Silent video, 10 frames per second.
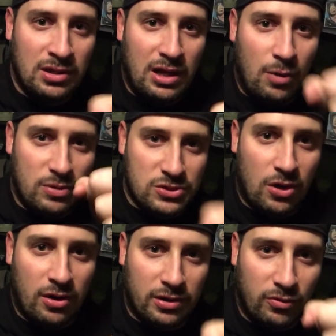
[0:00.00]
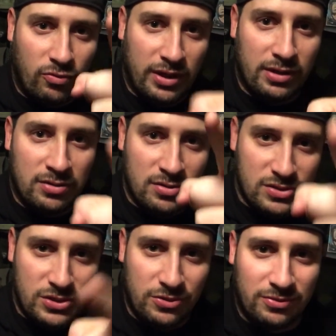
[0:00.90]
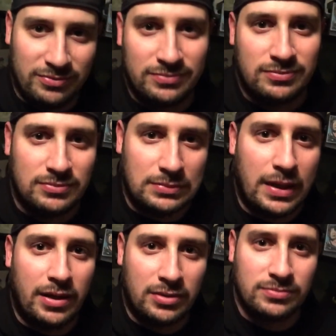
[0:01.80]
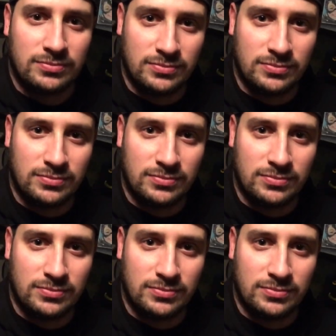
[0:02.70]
and we'll talk real soon. Later.